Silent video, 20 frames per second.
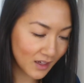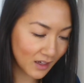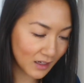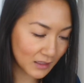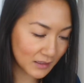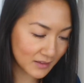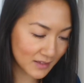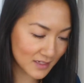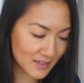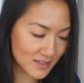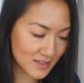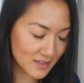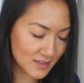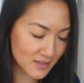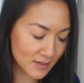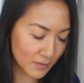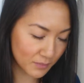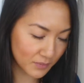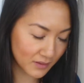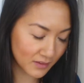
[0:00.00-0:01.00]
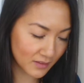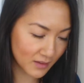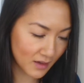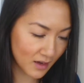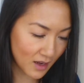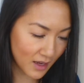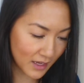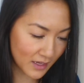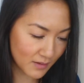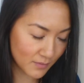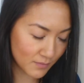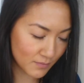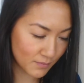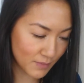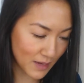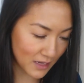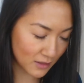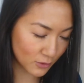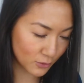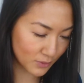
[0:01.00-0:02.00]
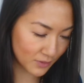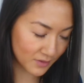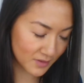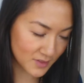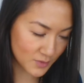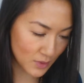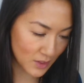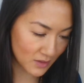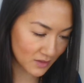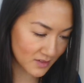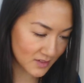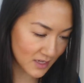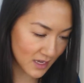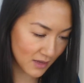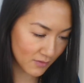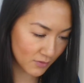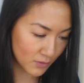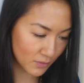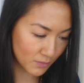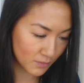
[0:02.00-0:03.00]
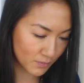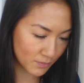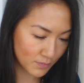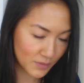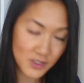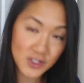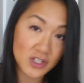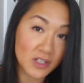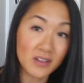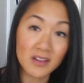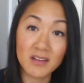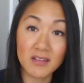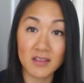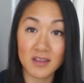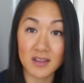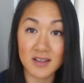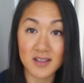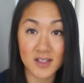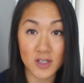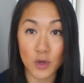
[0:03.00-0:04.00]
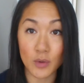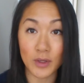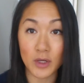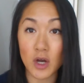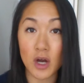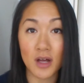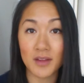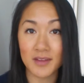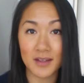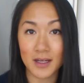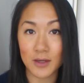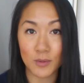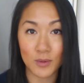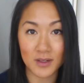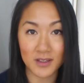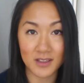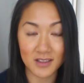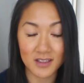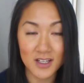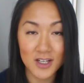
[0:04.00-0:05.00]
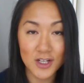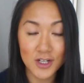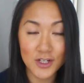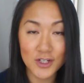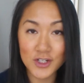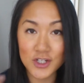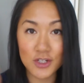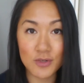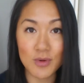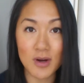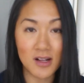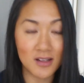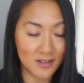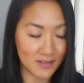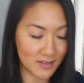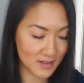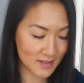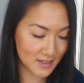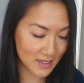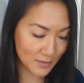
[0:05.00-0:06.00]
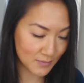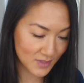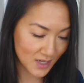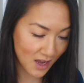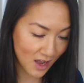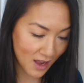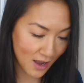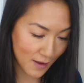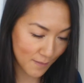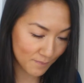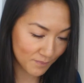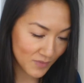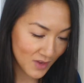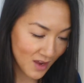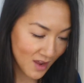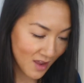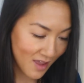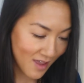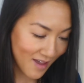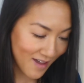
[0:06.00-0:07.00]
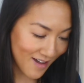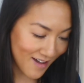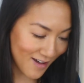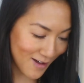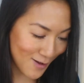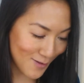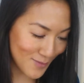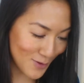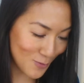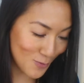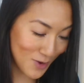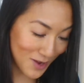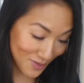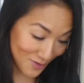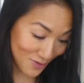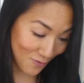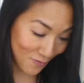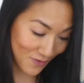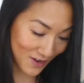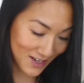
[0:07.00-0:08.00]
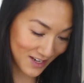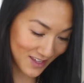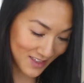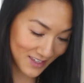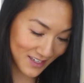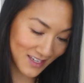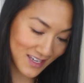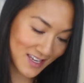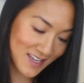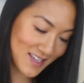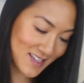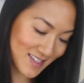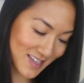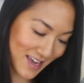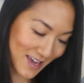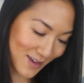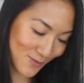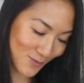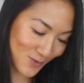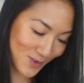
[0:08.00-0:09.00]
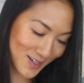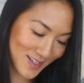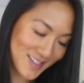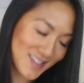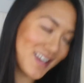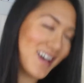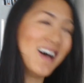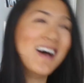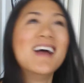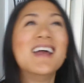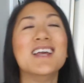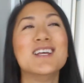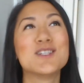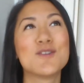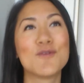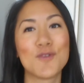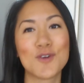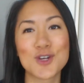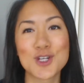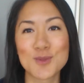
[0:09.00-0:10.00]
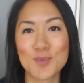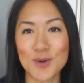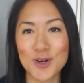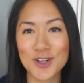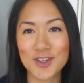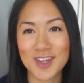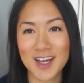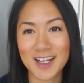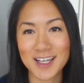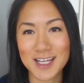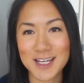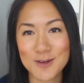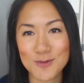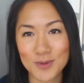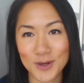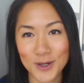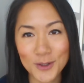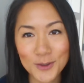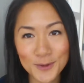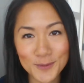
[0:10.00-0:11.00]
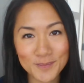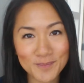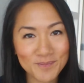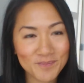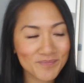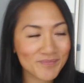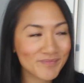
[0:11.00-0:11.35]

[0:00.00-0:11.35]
Uh, that's something that I battle with as well because I have a bajillion things going on that I want to do all at the same time. Um, and one funny thing he said was uh, his first book that he wrote,